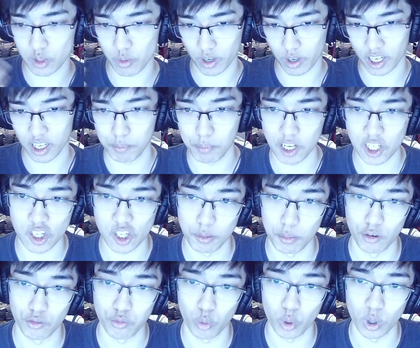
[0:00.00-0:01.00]
So we're getting best of the
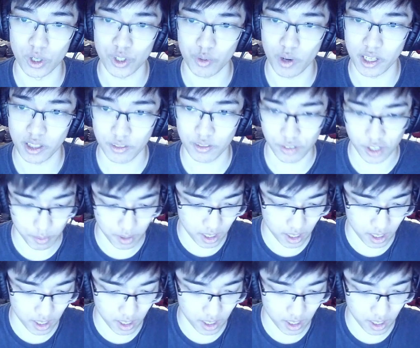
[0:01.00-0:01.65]
both worlds, right? To me,